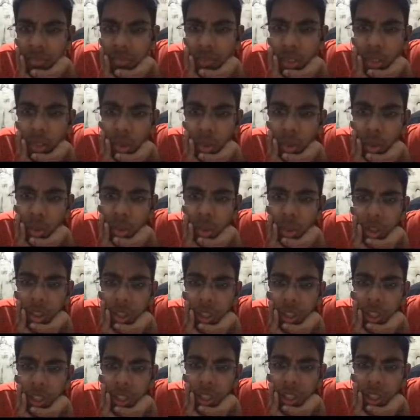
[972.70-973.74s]
want to
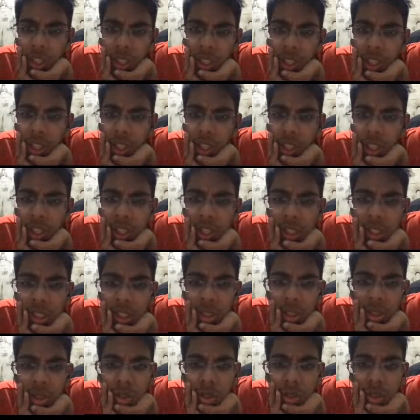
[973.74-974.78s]
take the knight,
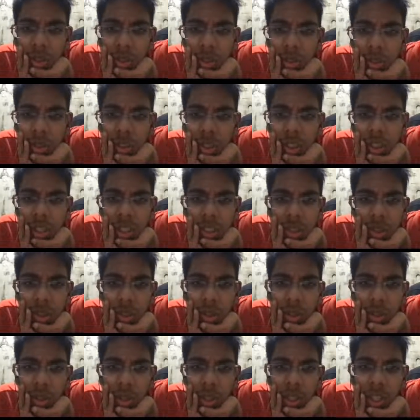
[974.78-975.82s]
so let's just
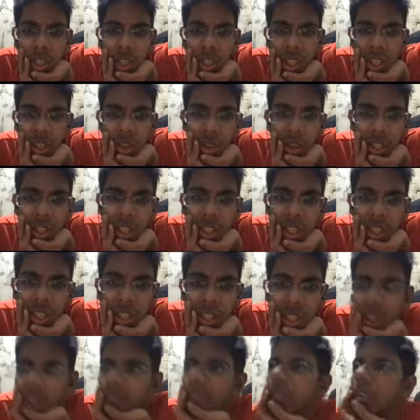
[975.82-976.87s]
go here looking at
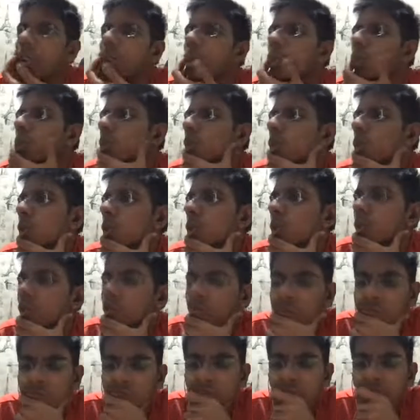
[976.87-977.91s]
f2,
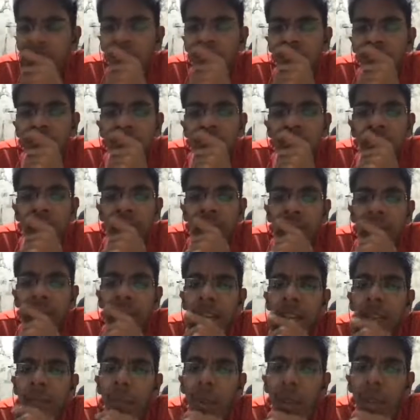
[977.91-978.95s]

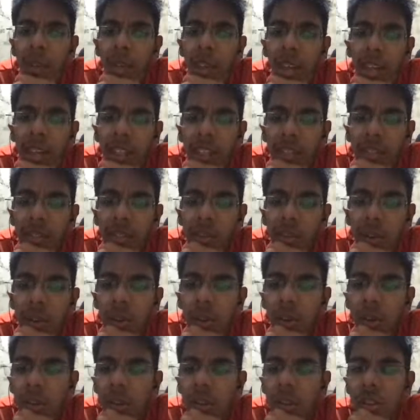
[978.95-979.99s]
maybe knight
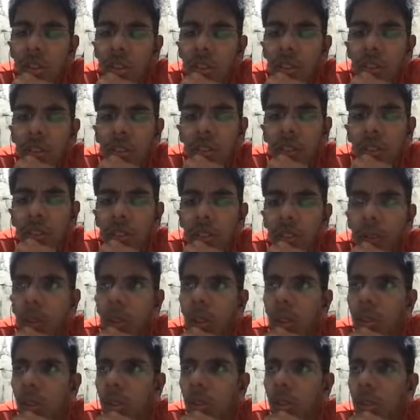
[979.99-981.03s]
d4 if we want
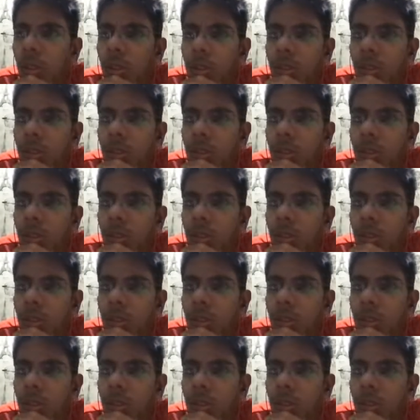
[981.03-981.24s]
to.